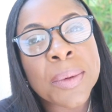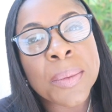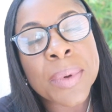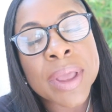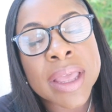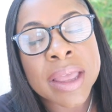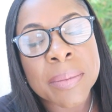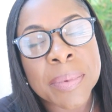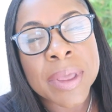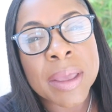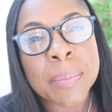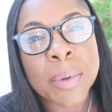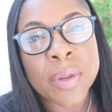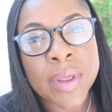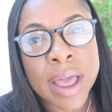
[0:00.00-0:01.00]
we get
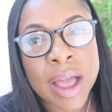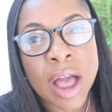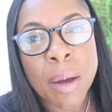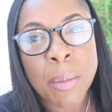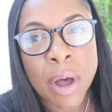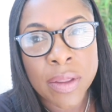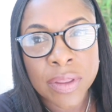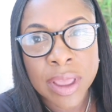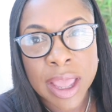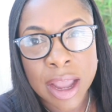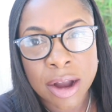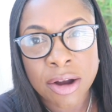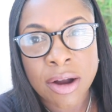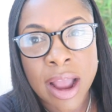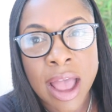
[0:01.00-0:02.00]
people that come on the
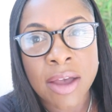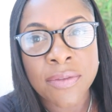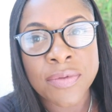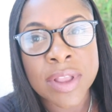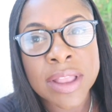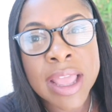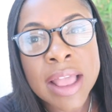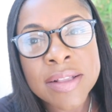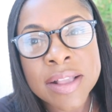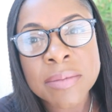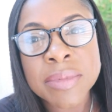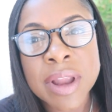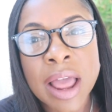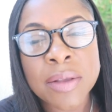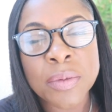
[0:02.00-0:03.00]
aircraft, and yes,
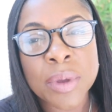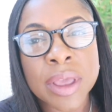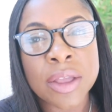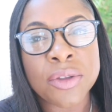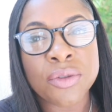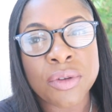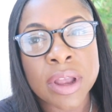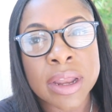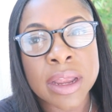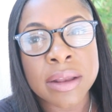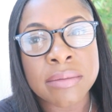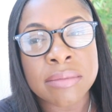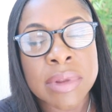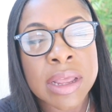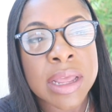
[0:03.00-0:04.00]
sometimes we get
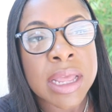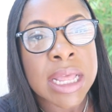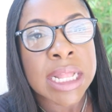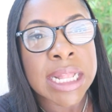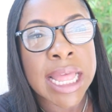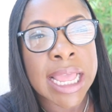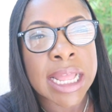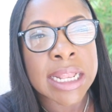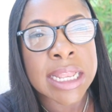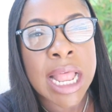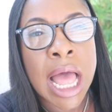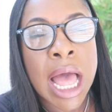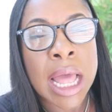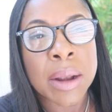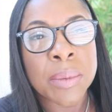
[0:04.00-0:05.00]
treated like
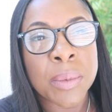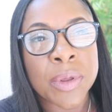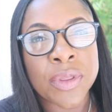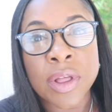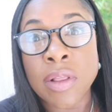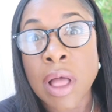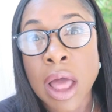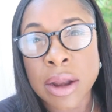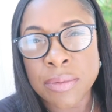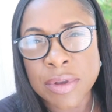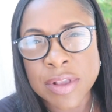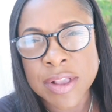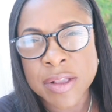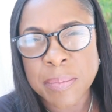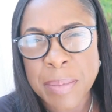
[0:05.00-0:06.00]
not with a lot of
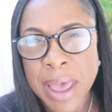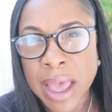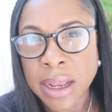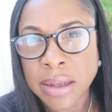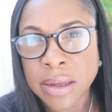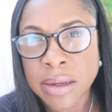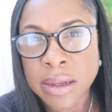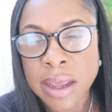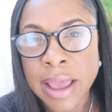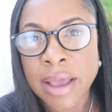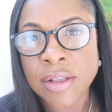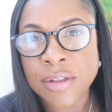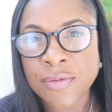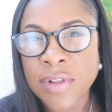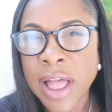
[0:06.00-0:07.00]
respect
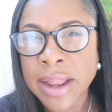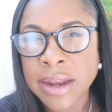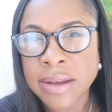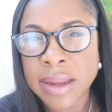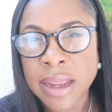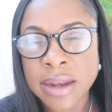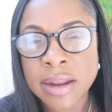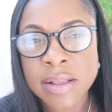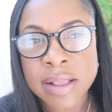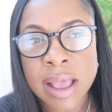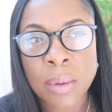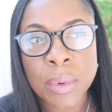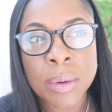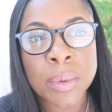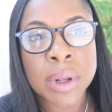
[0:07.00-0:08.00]
as flight attendants
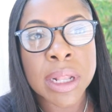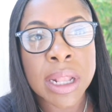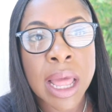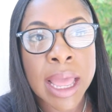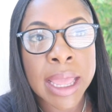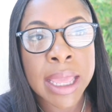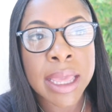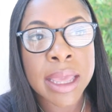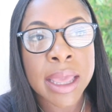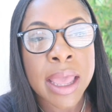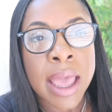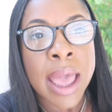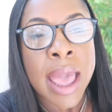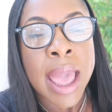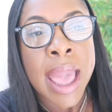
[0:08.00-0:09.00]
that we would like.
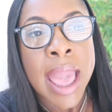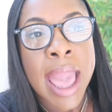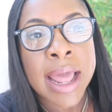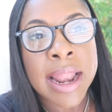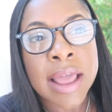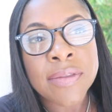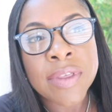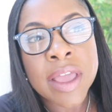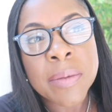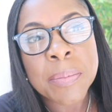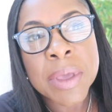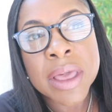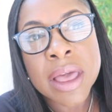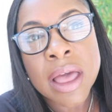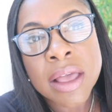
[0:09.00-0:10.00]
And I
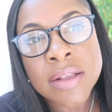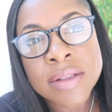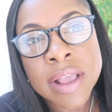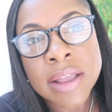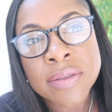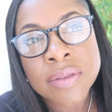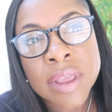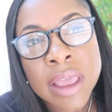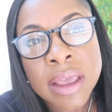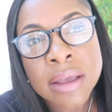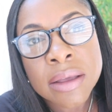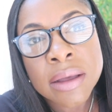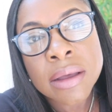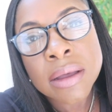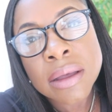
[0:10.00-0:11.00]
think because they
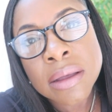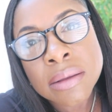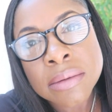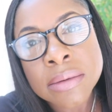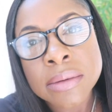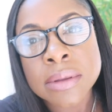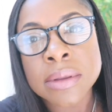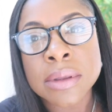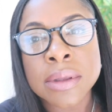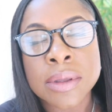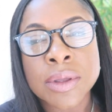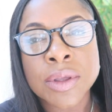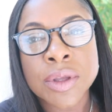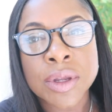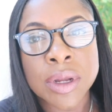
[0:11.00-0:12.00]
think,
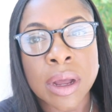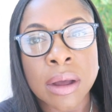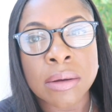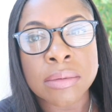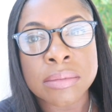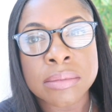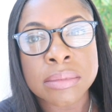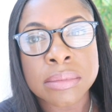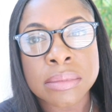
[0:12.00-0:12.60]
you know,